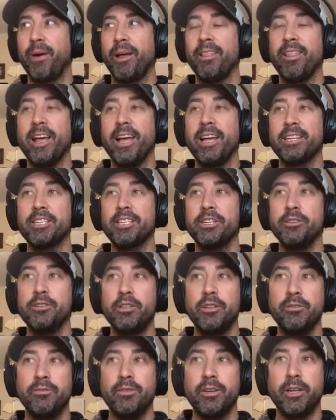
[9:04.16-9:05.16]
last
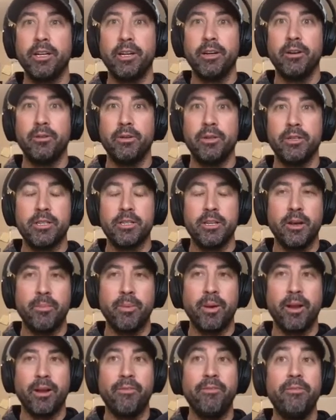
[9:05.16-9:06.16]
YouTube video is
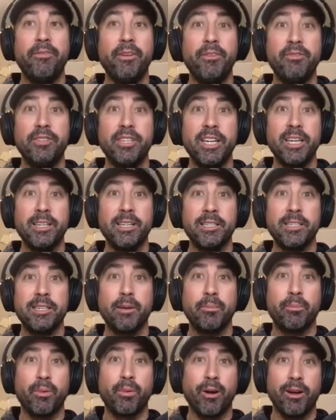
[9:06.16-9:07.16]
about a
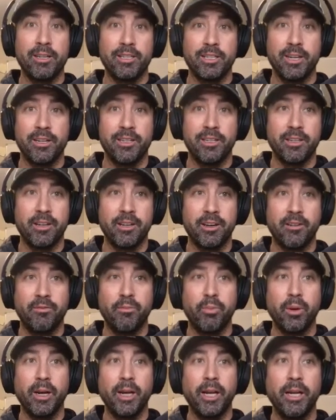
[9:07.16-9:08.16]
15-step process of
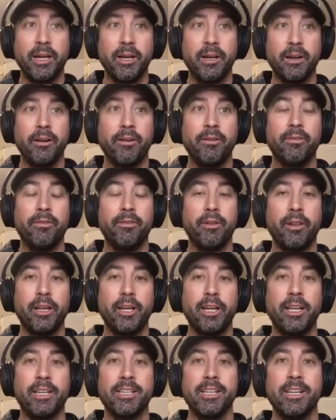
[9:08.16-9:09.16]
bringing in an
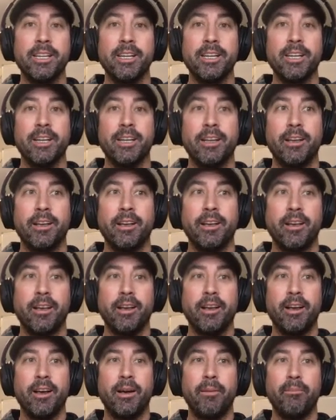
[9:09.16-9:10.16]
affiliate
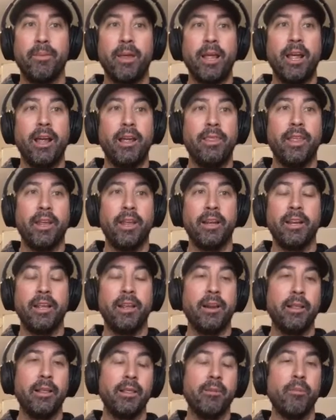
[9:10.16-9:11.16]
and then
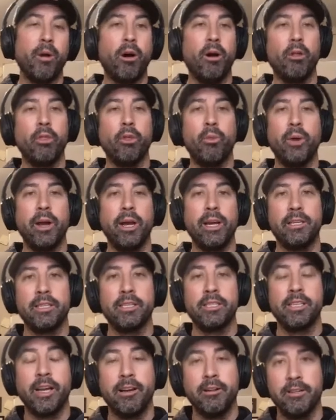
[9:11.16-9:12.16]
getting them all the way to
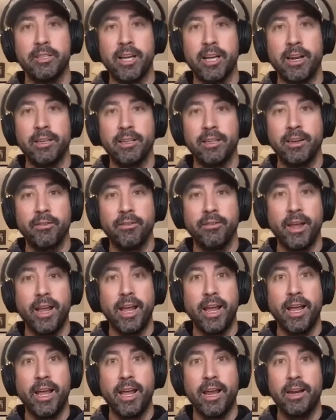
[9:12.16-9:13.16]
sales active.
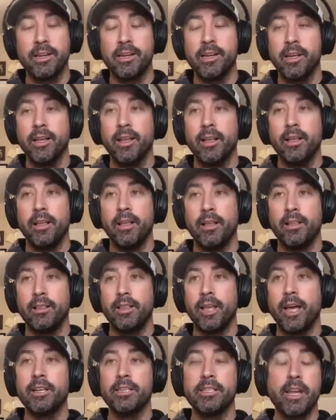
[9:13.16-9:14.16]
And
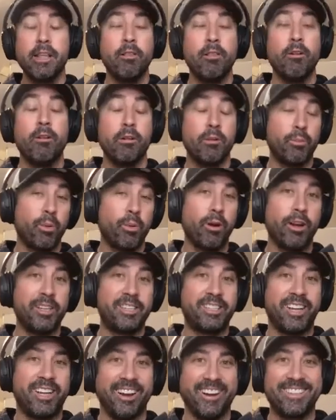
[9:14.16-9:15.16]
that is a long
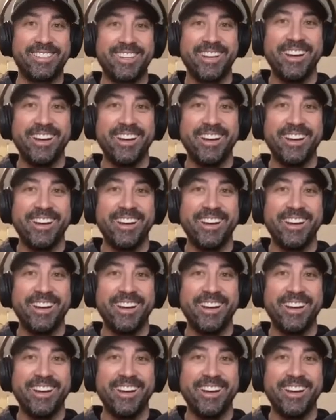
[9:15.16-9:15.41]
process.